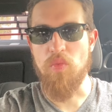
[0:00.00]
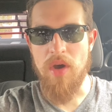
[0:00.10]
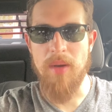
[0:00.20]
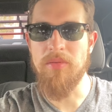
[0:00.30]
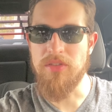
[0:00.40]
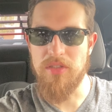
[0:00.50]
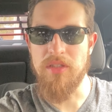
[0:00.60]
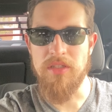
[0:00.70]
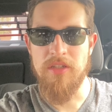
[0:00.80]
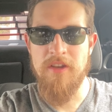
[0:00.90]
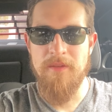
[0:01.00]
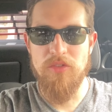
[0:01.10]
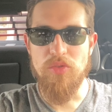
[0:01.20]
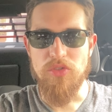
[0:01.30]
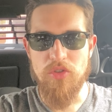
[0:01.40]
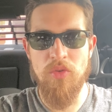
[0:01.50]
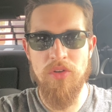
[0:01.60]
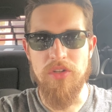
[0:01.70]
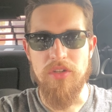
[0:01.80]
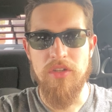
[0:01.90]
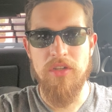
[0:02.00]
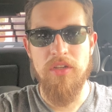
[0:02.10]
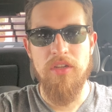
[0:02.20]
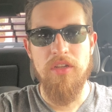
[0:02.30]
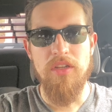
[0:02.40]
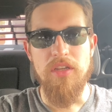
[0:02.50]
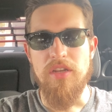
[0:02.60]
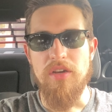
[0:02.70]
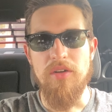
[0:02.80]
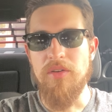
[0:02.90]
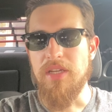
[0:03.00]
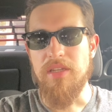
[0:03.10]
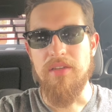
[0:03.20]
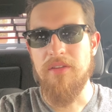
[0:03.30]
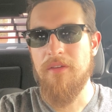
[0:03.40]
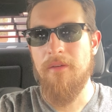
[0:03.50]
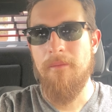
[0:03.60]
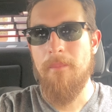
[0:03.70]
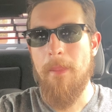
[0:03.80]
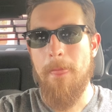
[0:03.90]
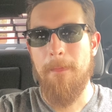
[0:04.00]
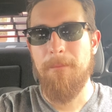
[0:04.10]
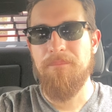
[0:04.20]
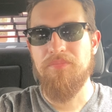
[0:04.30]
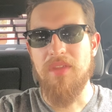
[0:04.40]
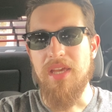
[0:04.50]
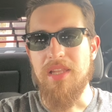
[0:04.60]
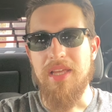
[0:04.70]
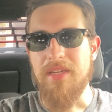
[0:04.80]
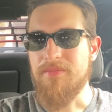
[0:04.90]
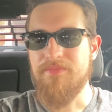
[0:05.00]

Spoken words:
wobbling to his corner, you know, and like